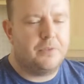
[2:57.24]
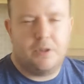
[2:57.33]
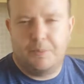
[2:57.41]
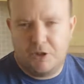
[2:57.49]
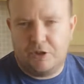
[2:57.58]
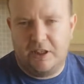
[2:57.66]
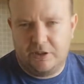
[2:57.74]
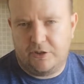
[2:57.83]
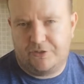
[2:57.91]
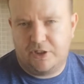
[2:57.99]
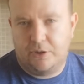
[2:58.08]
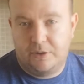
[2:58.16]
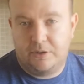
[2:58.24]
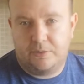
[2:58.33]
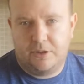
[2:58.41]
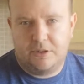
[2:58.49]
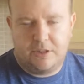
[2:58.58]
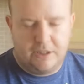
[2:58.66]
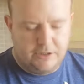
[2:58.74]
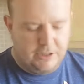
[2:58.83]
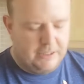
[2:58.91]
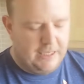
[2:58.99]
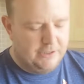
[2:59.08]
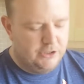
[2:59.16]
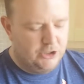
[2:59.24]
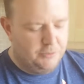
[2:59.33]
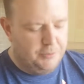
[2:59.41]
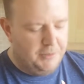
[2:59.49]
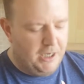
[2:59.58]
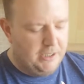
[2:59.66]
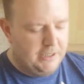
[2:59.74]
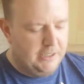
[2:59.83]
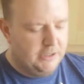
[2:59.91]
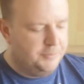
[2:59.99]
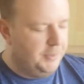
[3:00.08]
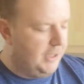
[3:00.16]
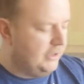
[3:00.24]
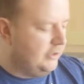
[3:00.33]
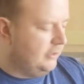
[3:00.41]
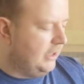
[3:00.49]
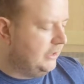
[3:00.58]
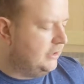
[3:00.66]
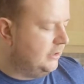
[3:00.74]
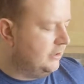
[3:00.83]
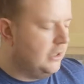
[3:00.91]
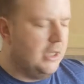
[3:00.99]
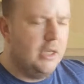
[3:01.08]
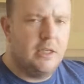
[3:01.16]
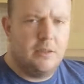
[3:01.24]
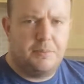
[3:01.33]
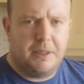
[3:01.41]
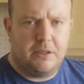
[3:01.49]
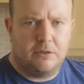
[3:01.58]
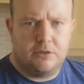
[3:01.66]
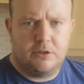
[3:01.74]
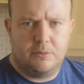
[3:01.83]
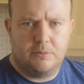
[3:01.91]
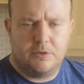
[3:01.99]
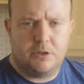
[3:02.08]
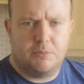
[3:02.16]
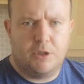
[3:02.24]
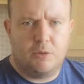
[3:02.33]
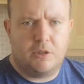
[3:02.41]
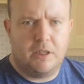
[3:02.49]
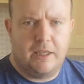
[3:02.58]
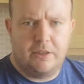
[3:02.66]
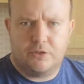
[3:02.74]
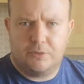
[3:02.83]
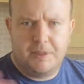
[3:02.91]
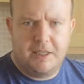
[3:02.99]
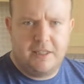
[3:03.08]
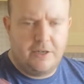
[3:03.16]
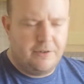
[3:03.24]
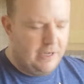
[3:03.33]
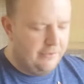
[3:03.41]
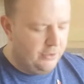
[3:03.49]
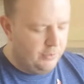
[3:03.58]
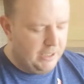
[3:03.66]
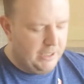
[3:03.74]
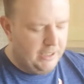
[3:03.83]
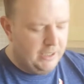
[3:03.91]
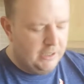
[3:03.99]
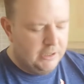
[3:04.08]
The majority of the stuff I do is things you can get in supermarkets, but I do like to pick on some local ales from here, there and everywhere.